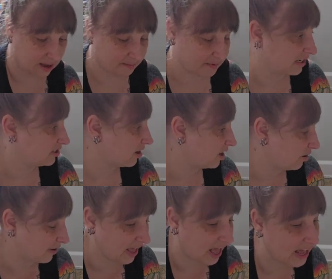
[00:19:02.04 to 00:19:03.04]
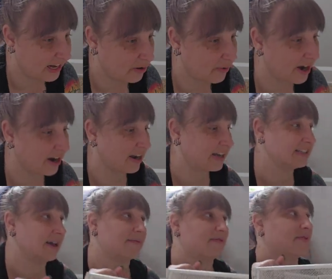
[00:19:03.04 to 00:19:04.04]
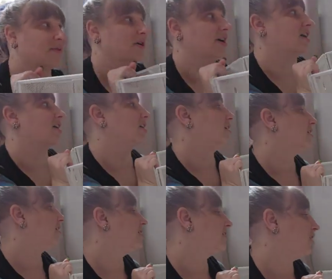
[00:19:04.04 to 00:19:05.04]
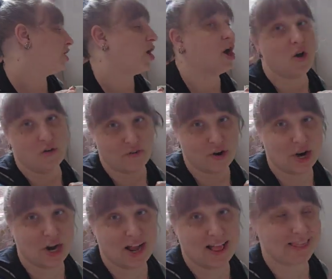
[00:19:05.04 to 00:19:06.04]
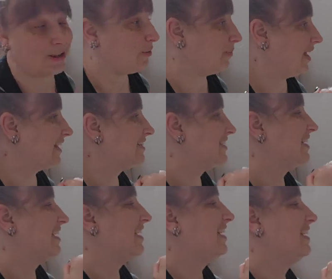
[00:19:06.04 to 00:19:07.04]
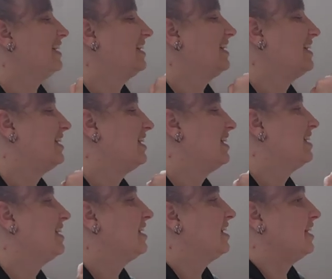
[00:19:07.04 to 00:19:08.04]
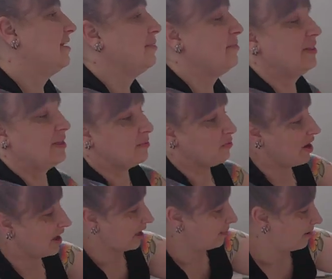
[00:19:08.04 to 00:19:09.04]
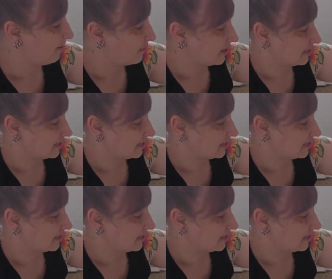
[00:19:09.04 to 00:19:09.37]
These aren't going anywhere except for over a little bit. I put them right above my